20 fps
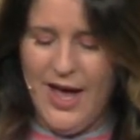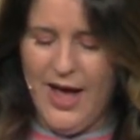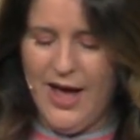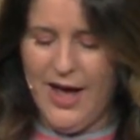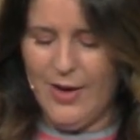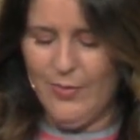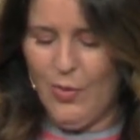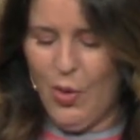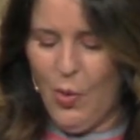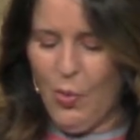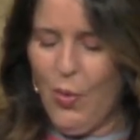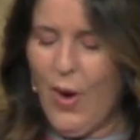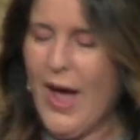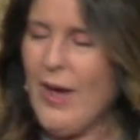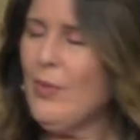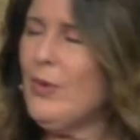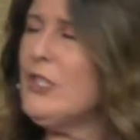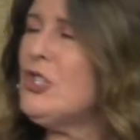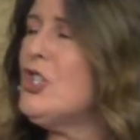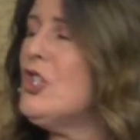um,
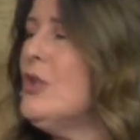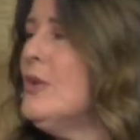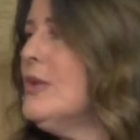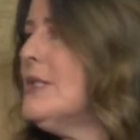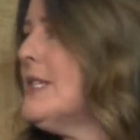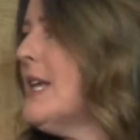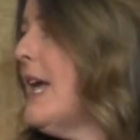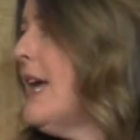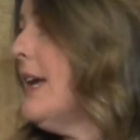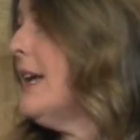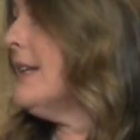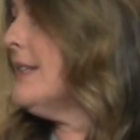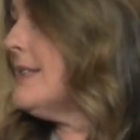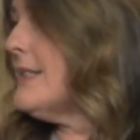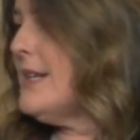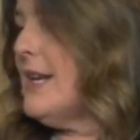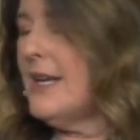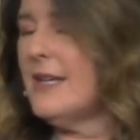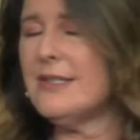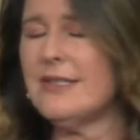why would you say,
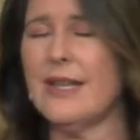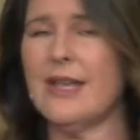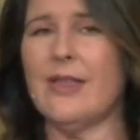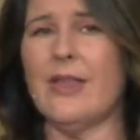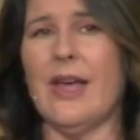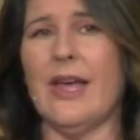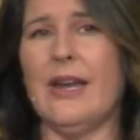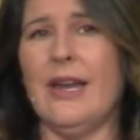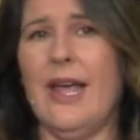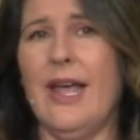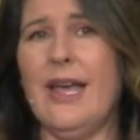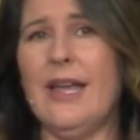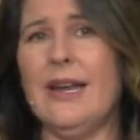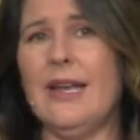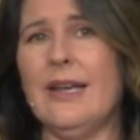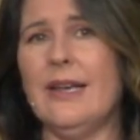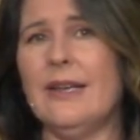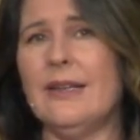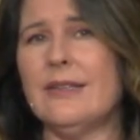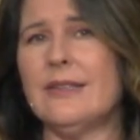Stacy, that it
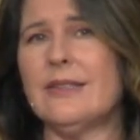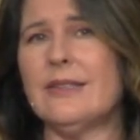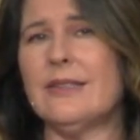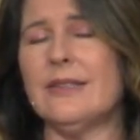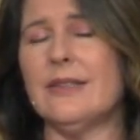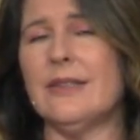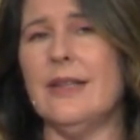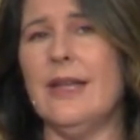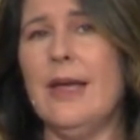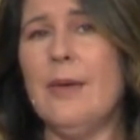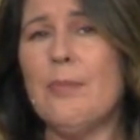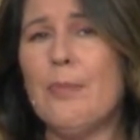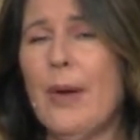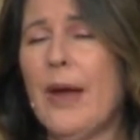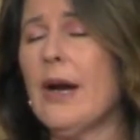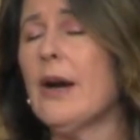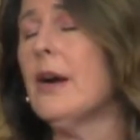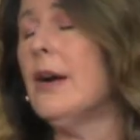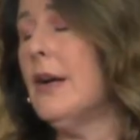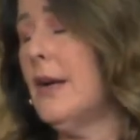is
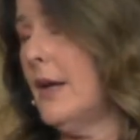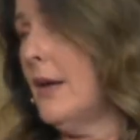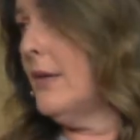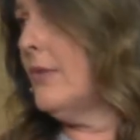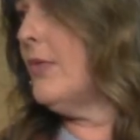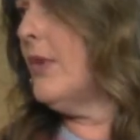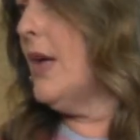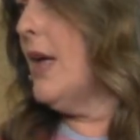imperative